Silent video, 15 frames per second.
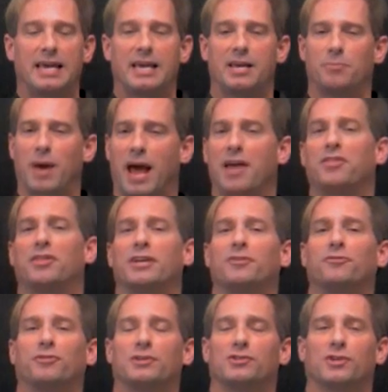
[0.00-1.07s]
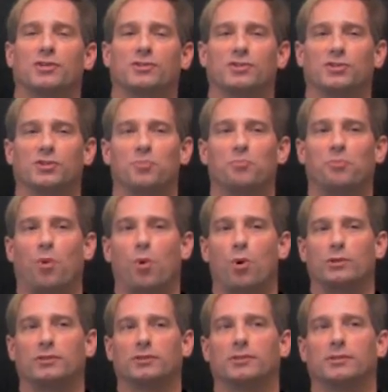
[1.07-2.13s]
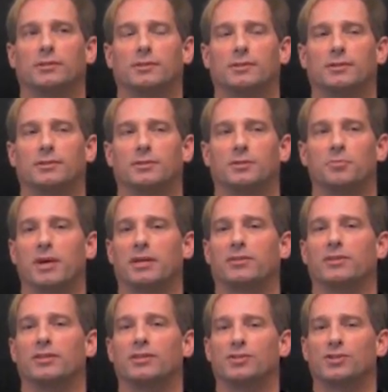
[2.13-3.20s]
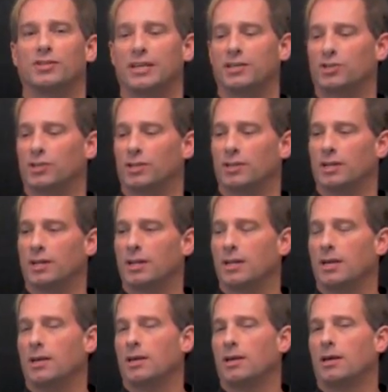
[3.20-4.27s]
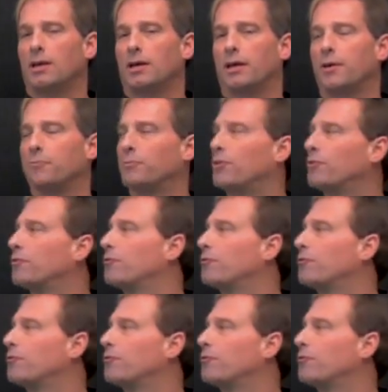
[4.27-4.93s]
in math and in physics, it's important to make the distinction. Um,